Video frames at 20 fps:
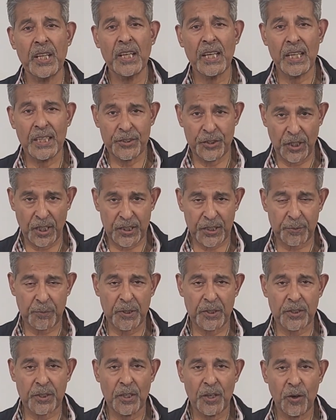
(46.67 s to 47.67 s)

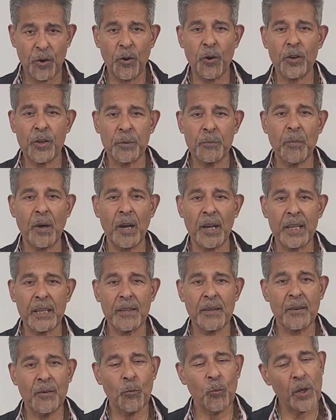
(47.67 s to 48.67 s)
adjustments on my
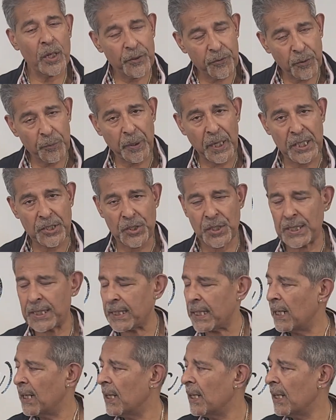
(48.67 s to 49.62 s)
wonderful patients.